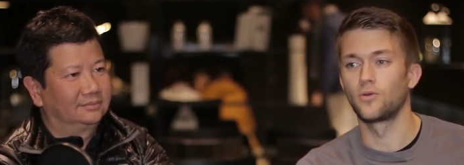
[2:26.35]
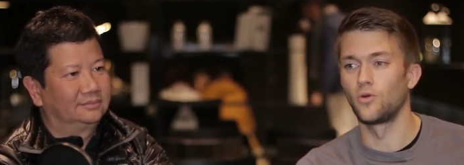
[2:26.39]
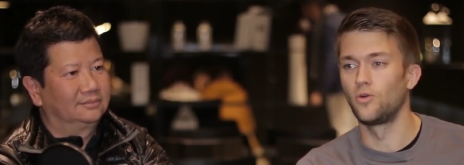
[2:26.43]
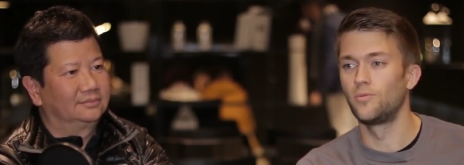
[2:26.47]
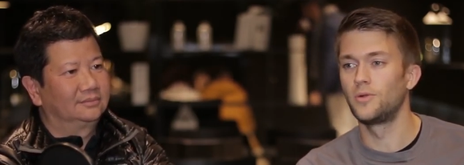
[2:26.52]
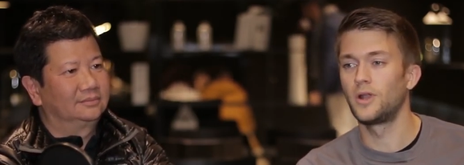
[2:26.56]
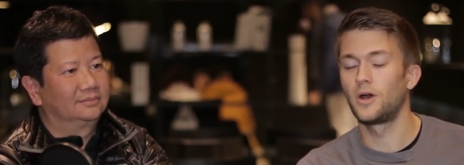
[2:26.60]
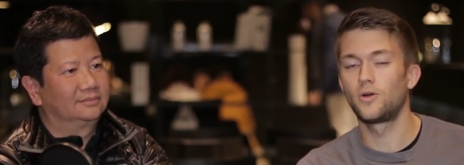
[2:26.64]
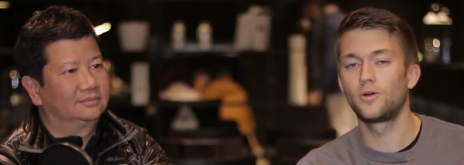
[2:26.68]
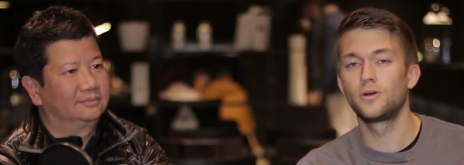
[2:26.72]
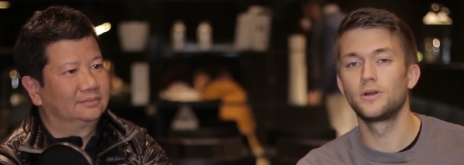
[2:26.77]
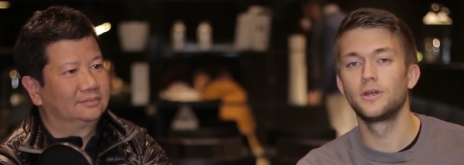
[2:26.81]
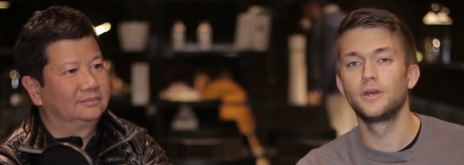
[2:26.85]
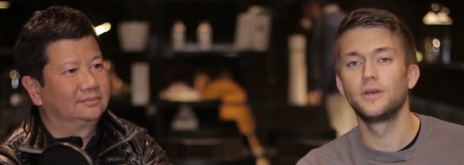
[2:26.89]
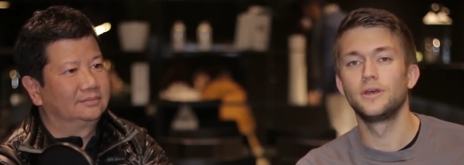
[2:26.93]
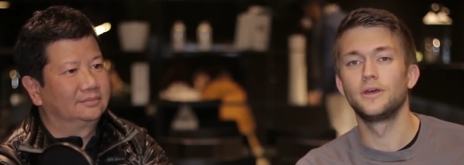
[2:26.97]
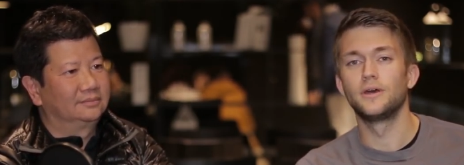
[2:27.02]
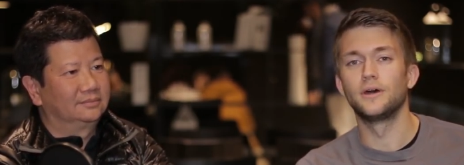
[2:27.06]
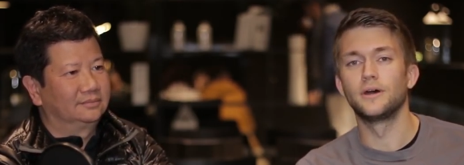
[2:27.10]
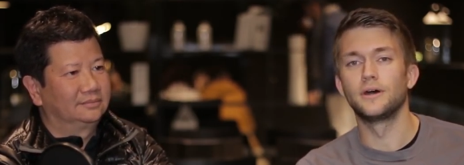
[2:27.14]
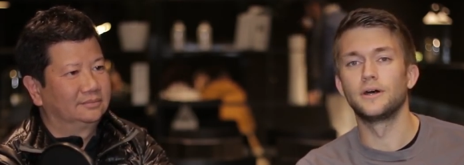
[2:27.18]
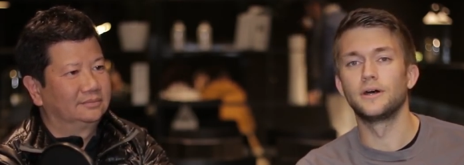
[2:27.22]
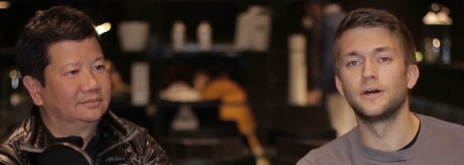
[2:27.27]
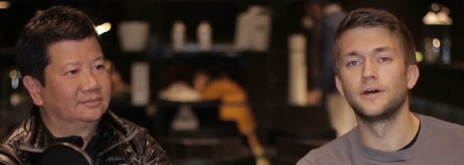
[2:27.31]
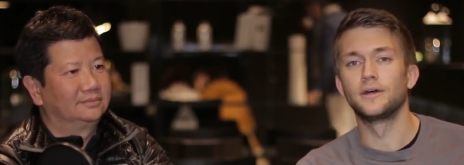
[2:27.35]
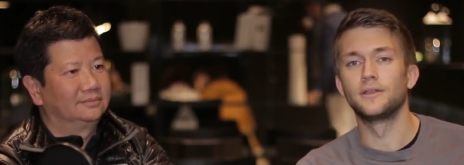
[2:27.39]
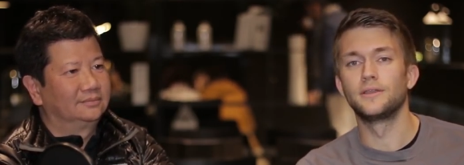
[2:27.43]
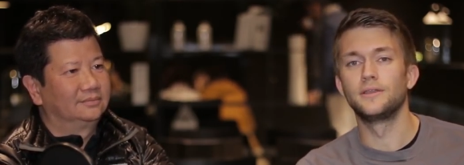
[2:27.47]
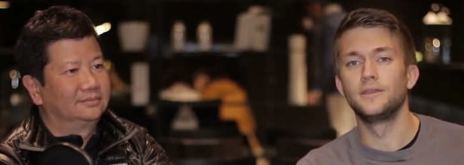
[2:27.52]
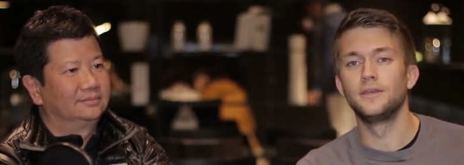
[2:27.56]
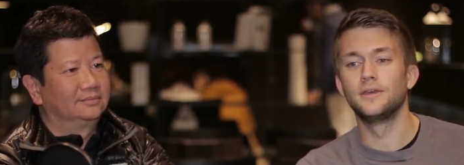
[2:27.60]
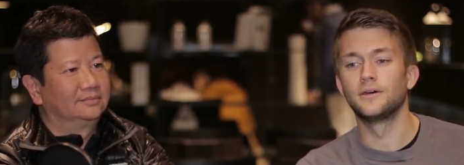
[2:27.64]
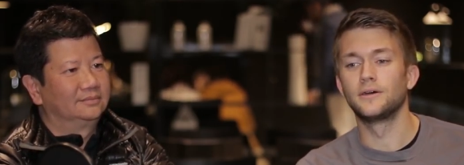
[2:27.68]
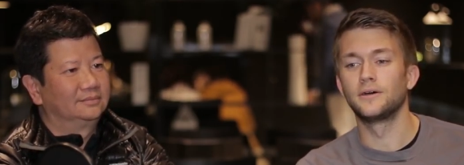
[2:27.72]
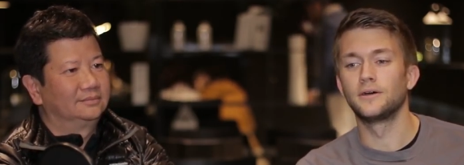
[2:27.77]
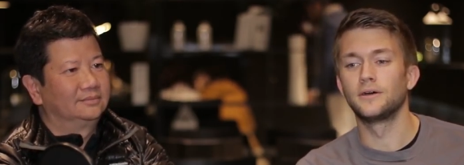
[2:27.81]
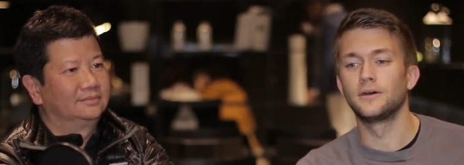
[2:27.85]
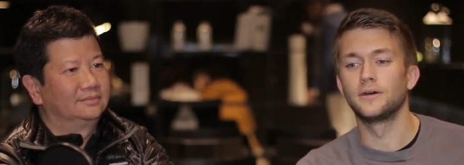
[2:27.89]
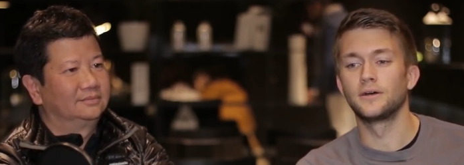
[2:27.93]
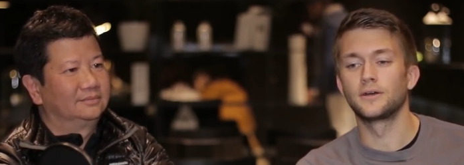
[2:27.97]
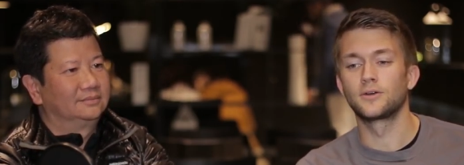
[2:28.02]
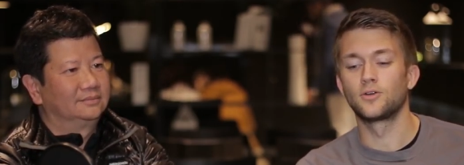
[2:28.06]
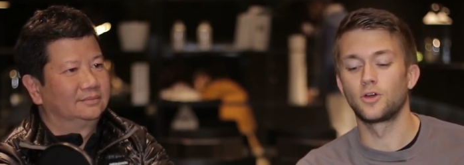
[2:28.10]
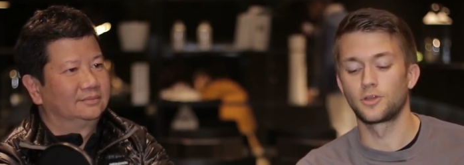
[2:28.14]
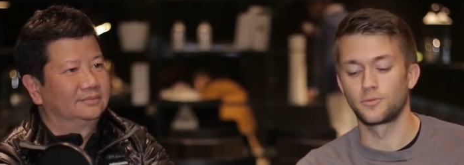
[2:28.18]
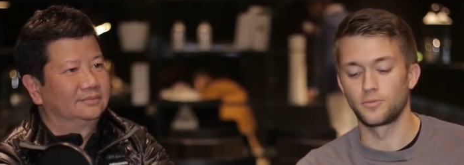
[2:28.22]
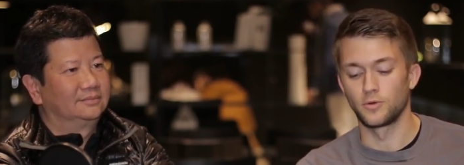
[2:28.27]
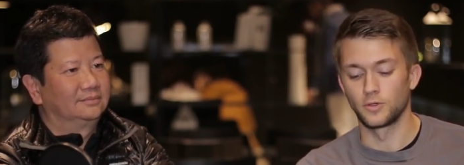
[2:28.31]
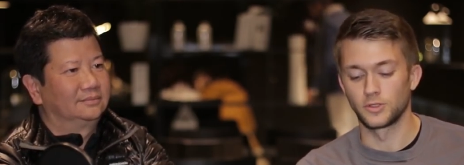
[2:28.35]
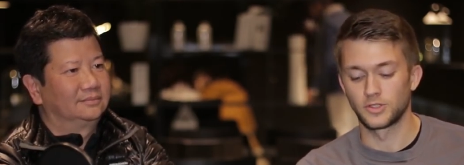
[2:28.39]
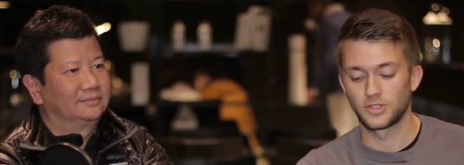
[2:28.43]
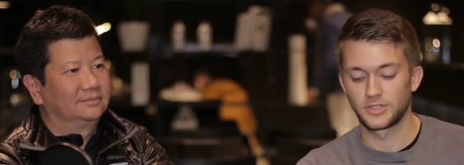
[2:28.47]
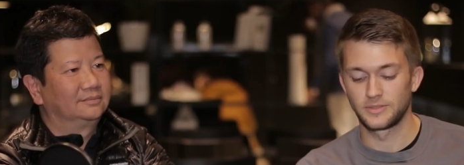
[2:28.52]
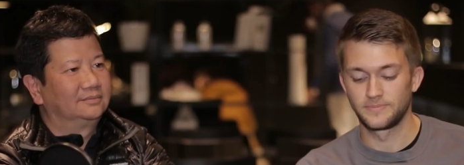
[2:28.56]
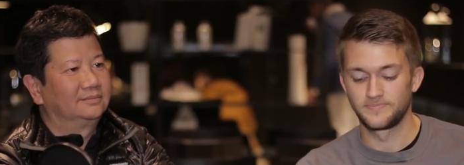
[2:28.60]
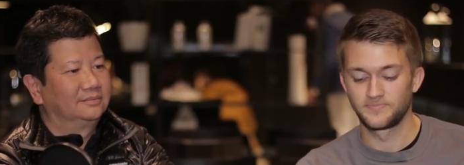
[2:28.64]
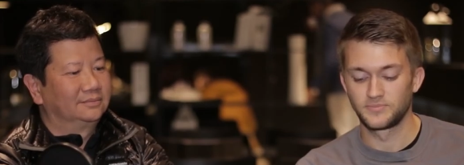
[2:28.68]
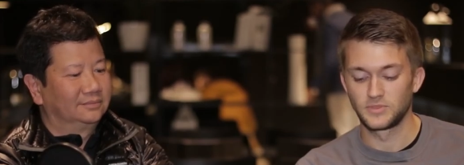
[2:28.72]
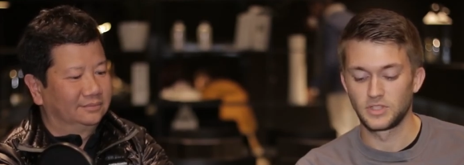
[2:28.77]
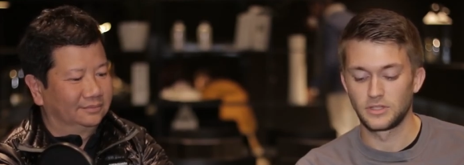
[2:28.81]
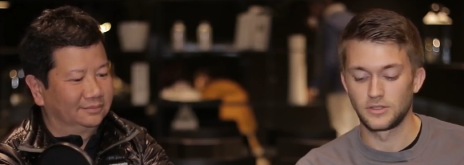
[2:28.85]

Speaker 1: Kromlau uh, near uh, Cottbus.